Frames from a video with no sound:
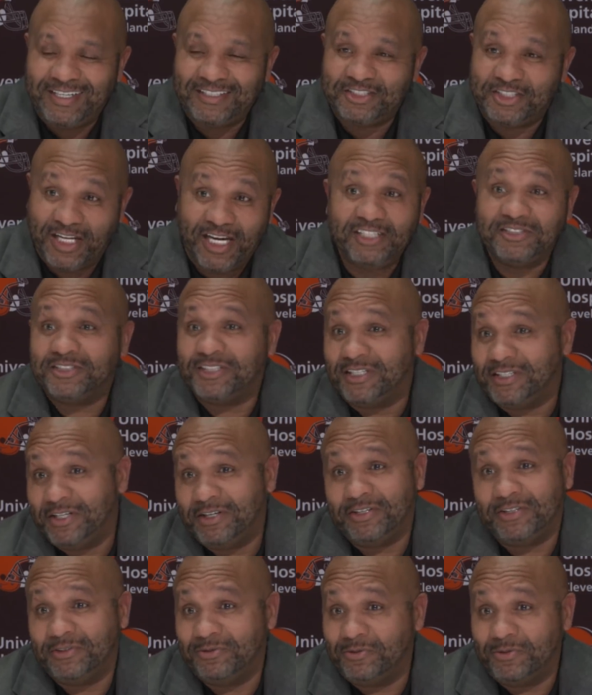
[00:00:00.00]
change the
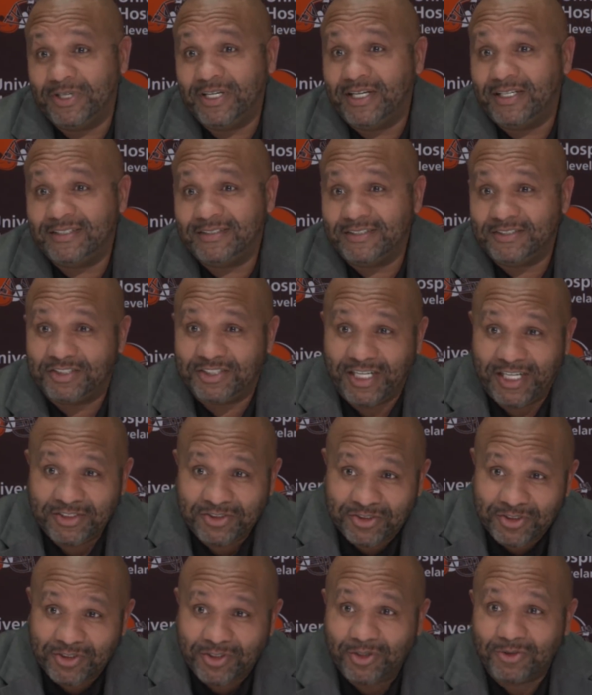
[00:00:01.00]
narrative with and
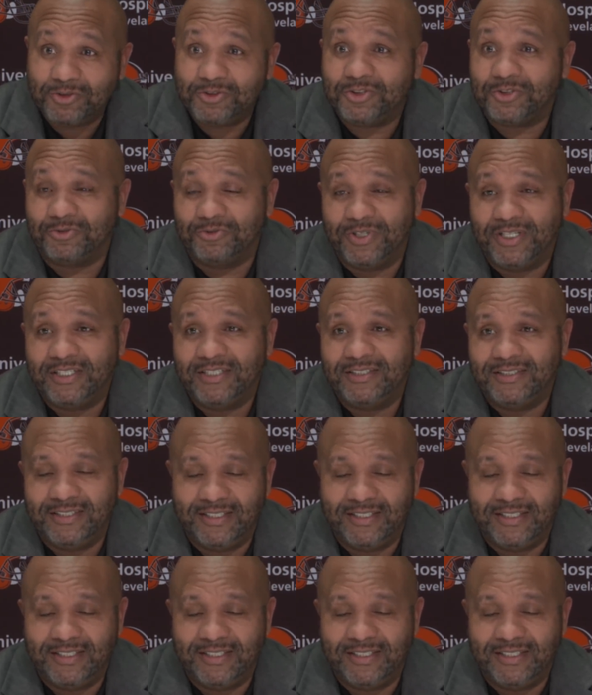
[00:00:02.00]
change the culture with.